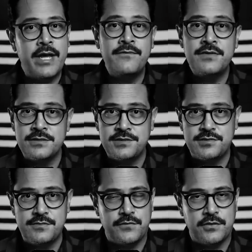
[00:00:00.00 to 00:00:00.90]

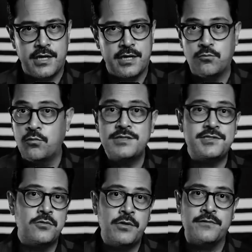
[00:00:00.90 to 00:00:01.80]
evidence for God
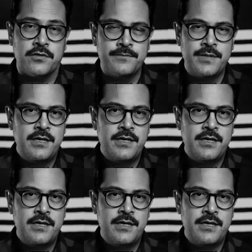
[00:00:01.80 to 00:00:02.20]
whatsoever,